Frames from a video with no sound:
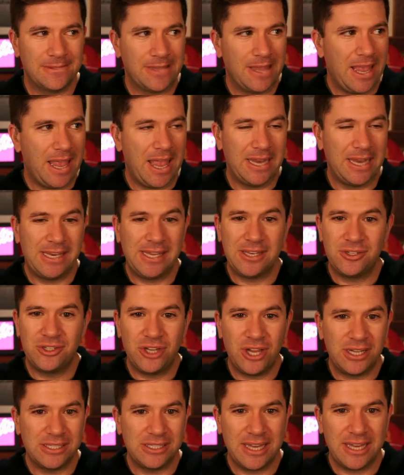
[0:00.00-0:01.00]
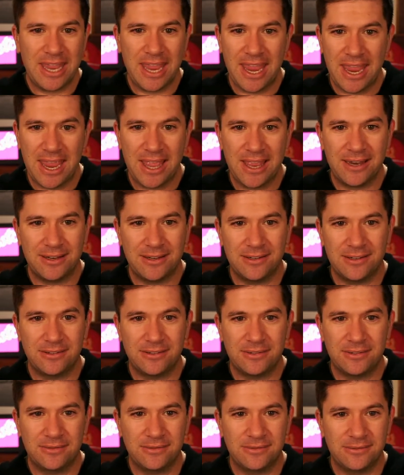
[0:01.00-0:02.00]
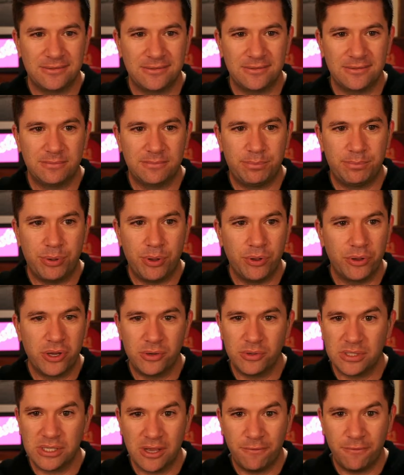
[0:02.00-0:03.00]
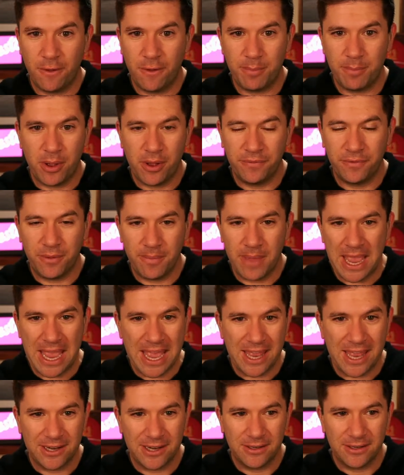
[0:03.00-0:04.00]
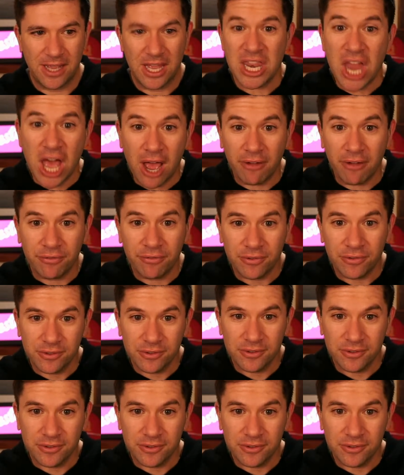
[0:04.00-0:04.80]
and you just can't pull yourself up off the mat enough.